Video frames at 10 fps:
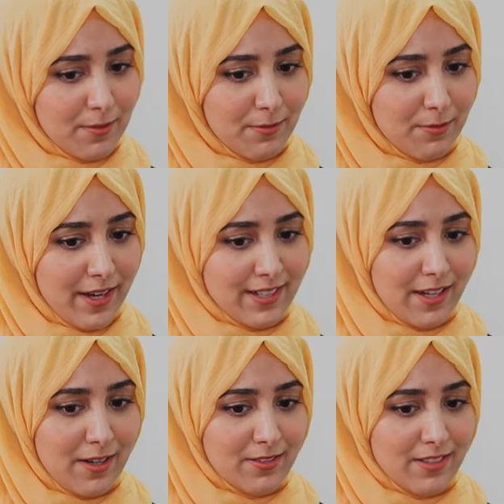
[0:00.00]
find
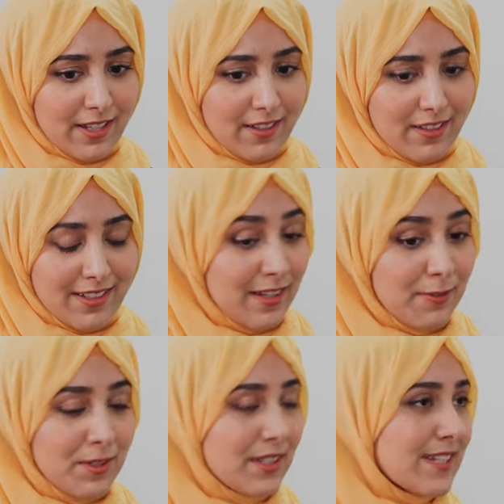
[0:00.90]
out, like, and
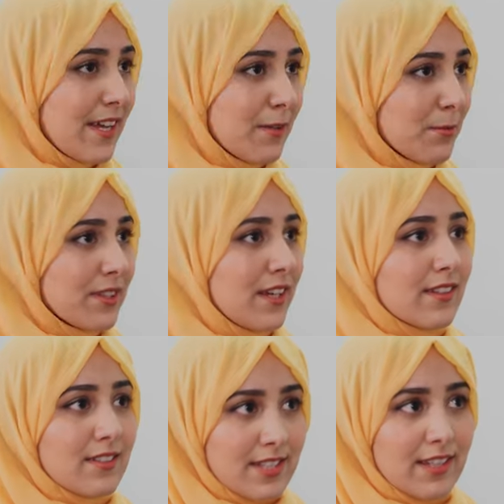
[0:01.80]
if you need help with
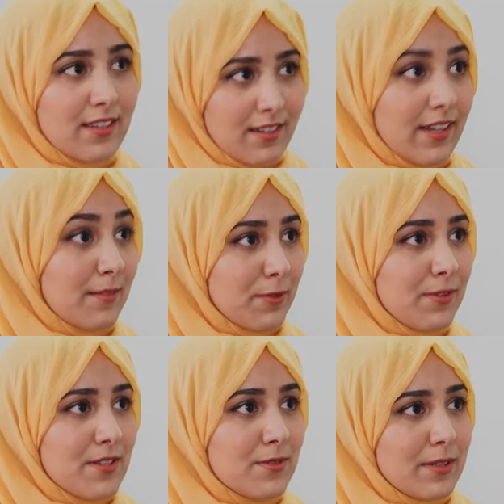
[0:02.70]
that, get
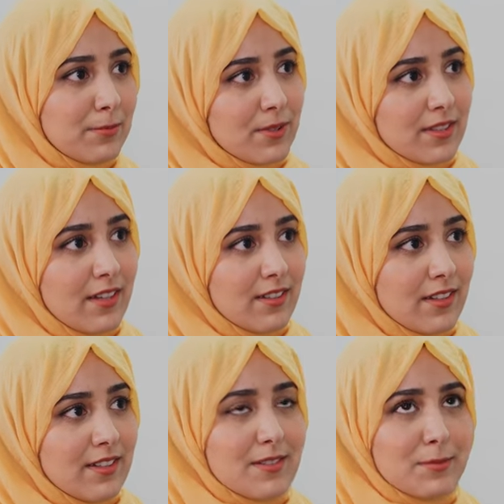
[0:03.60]
professional help with that.
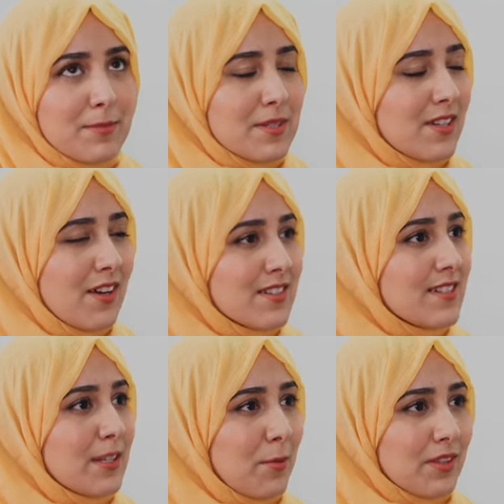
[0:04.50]
And sometimes it's hard to
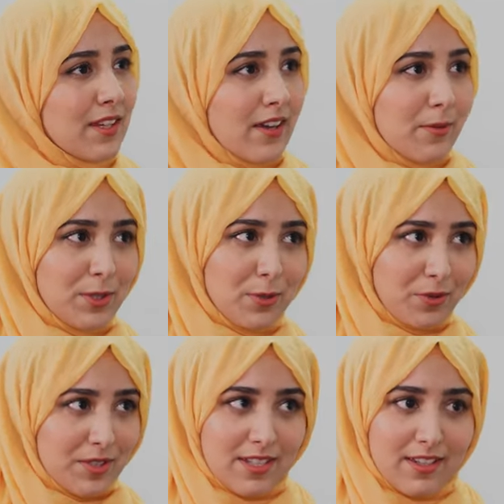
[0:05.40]
see what they are when you're
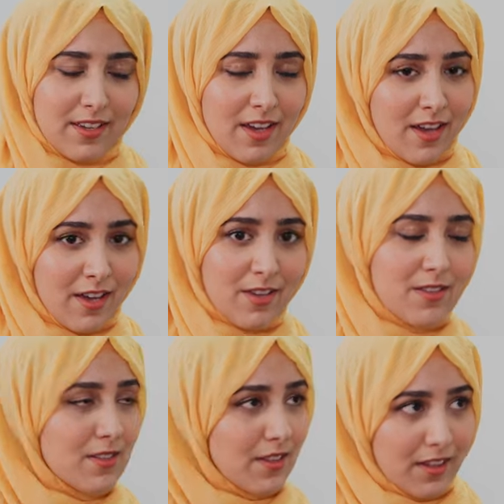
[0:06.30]
already
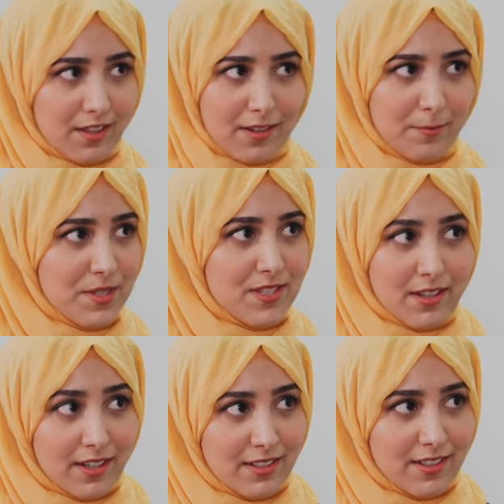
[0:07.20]

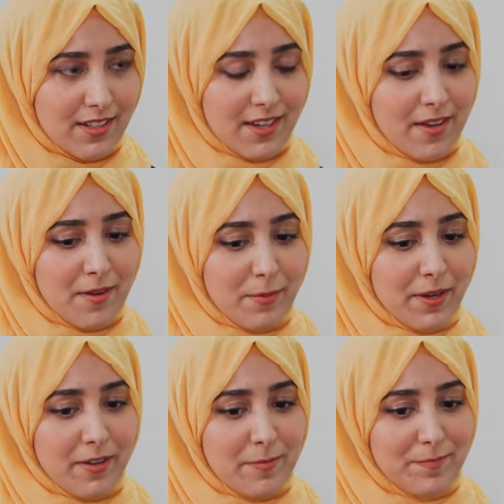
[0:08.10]
stuck in it,
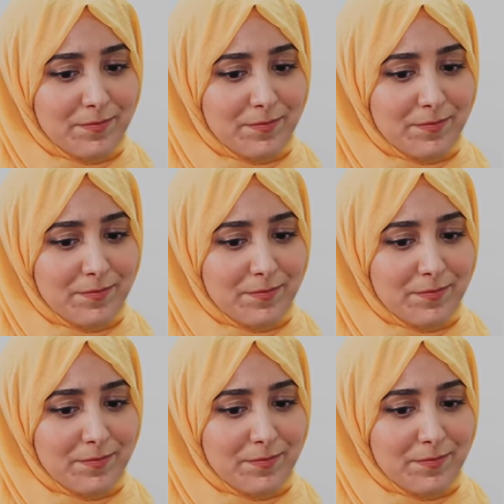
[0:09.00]
but